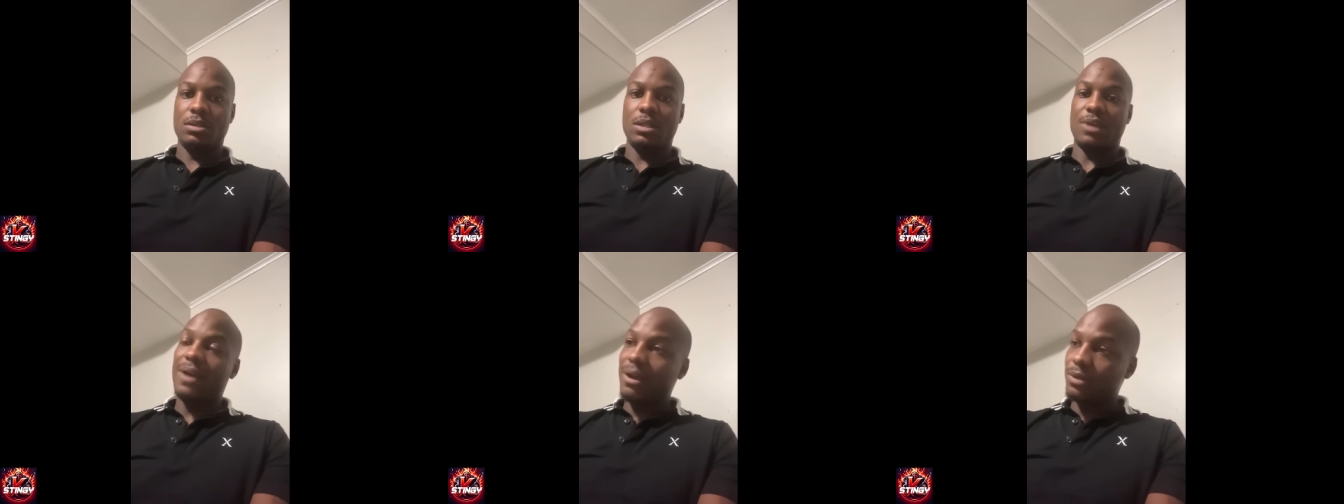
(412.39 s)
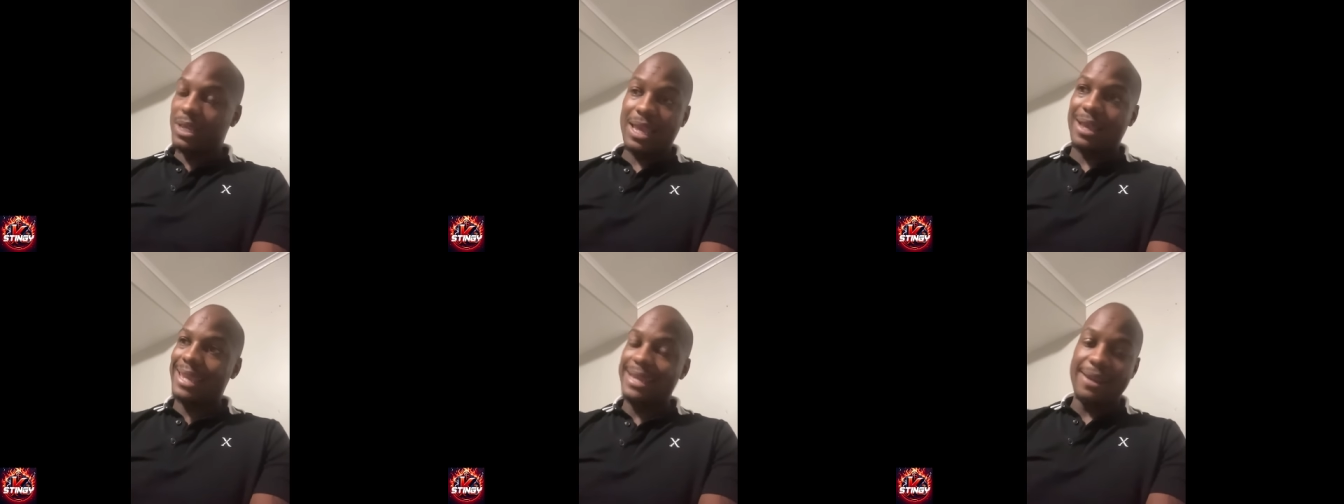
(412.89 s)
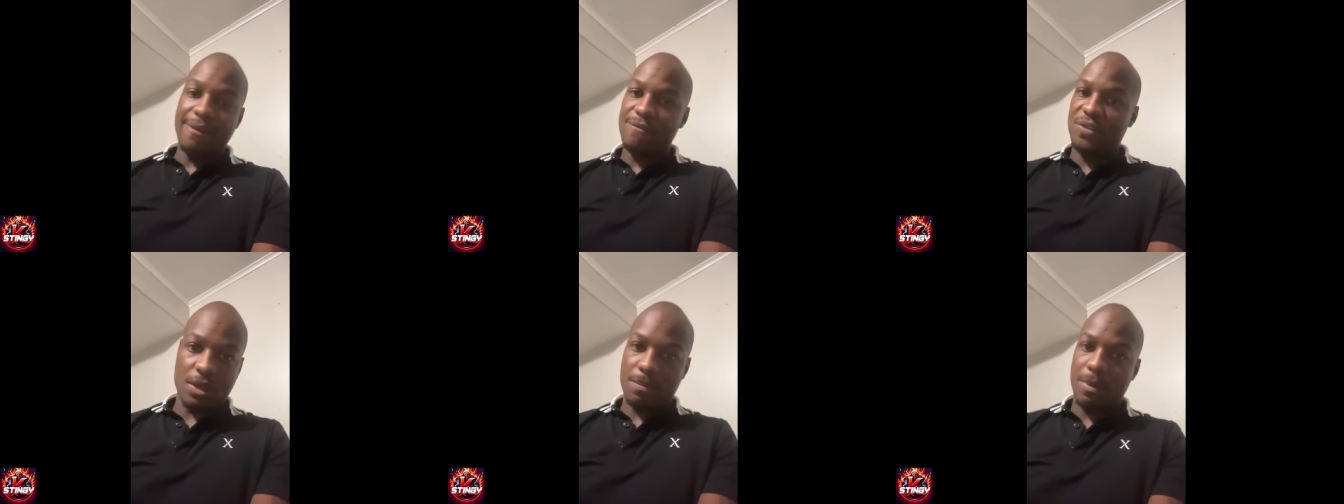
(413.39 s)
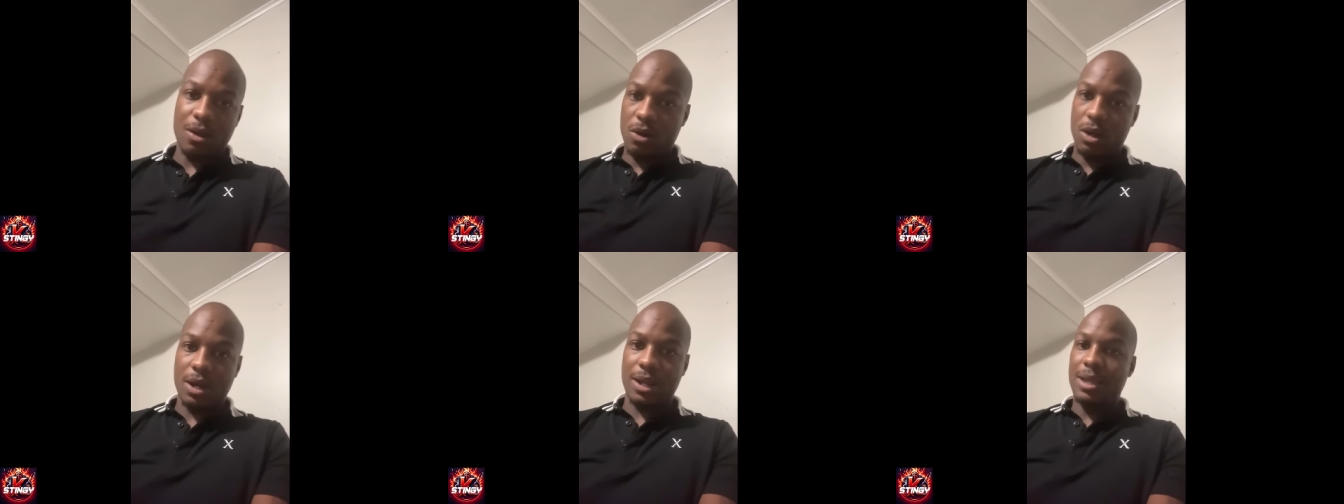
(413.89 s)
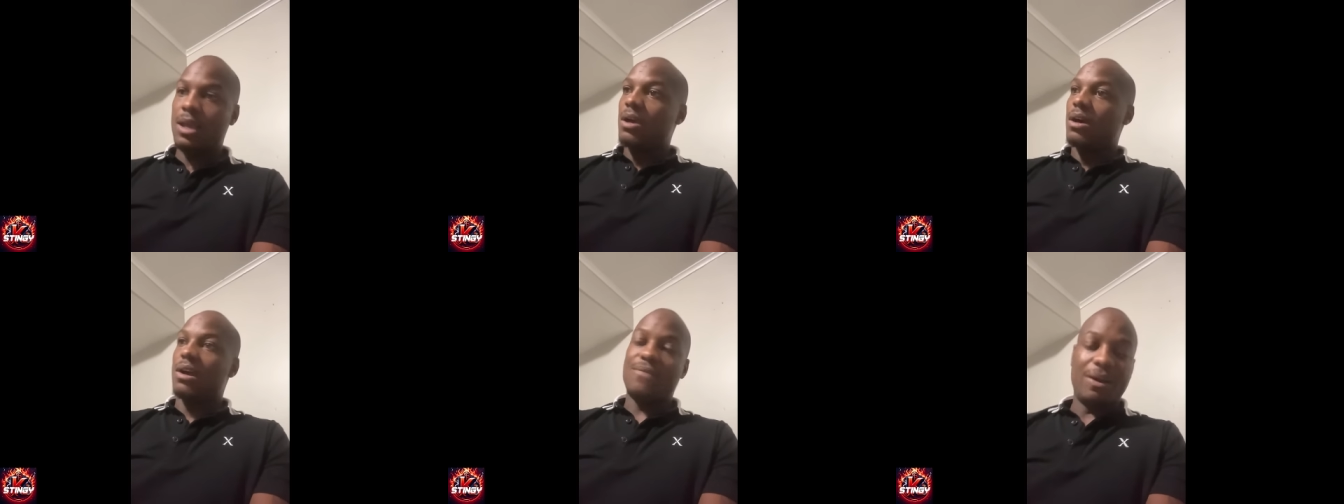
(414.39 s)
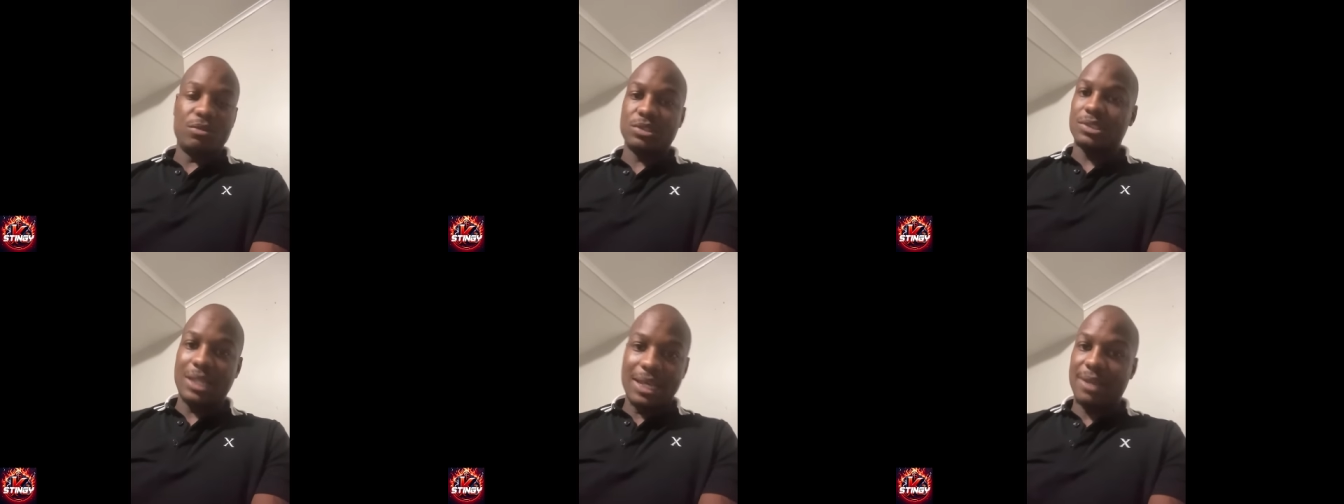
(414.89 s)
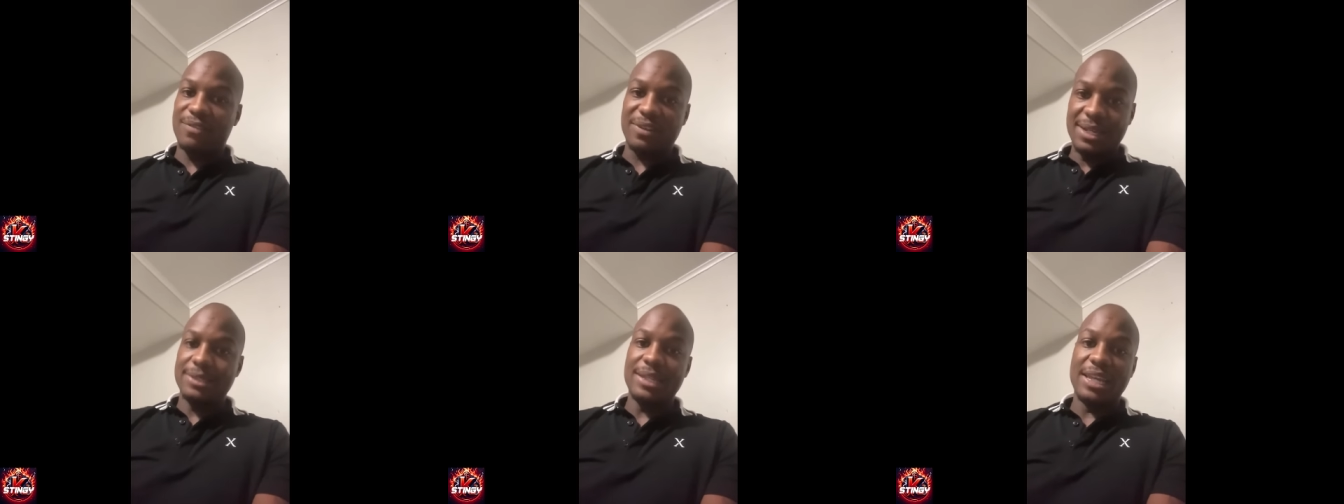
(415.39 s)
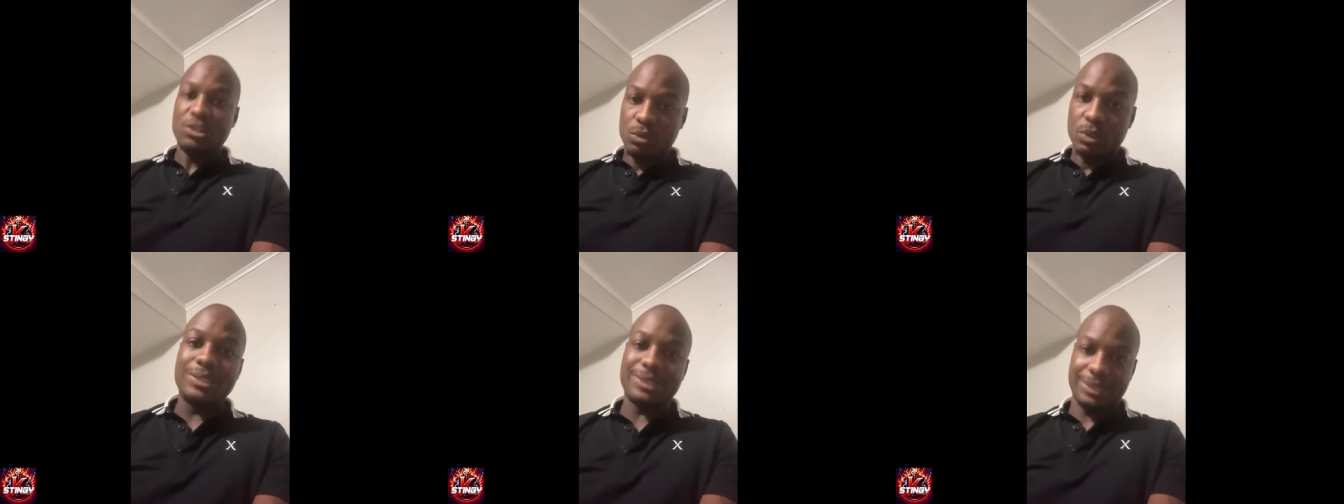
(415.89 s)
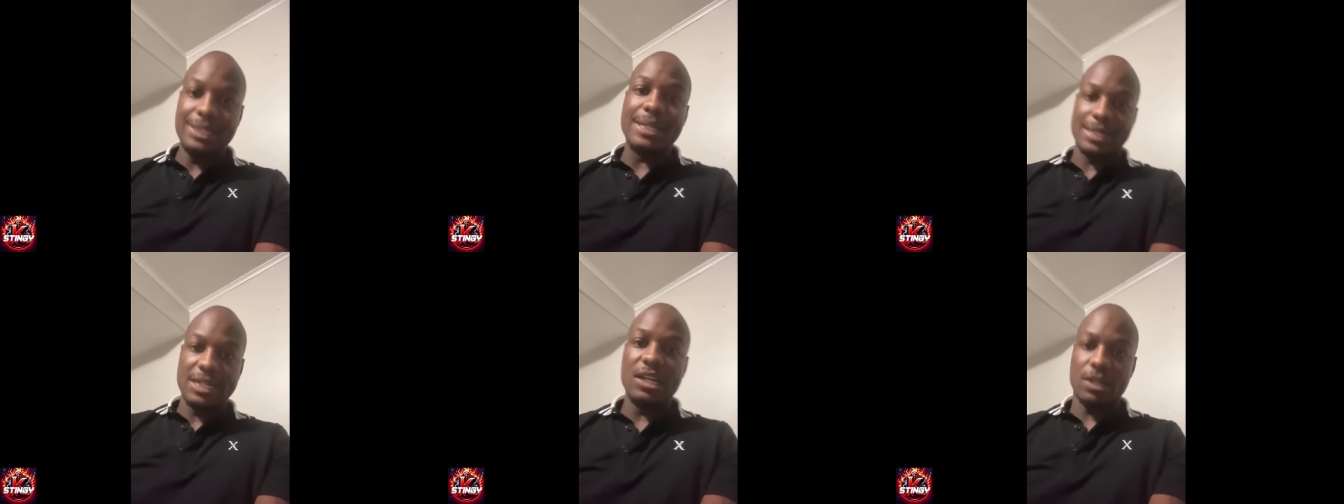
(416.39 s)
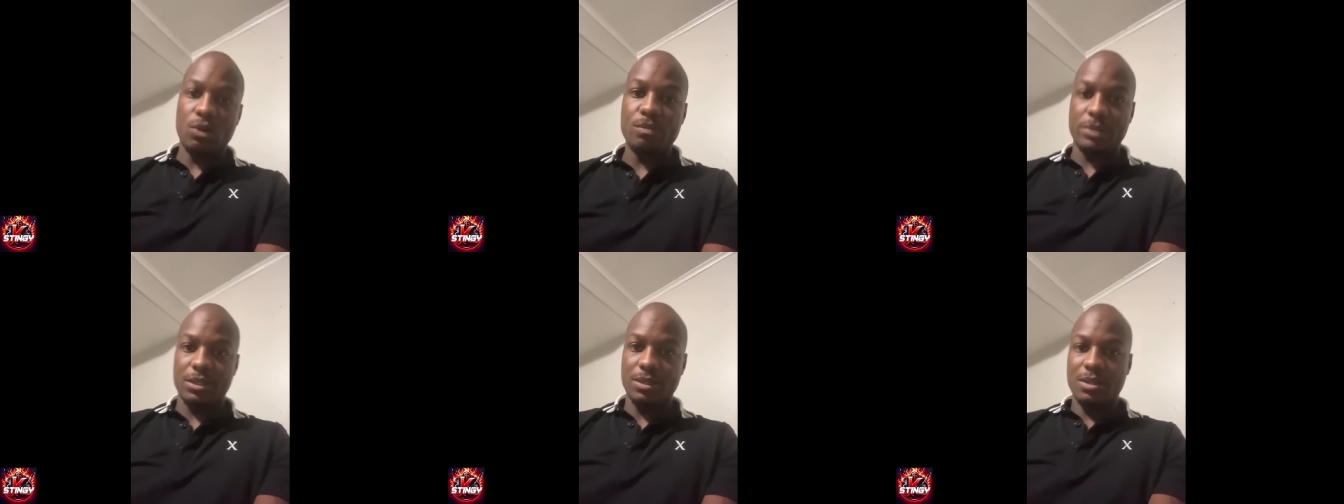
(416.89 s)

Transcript: If I would have any fear in my heart, or if I was scared for anything, you would have seen the gun on me.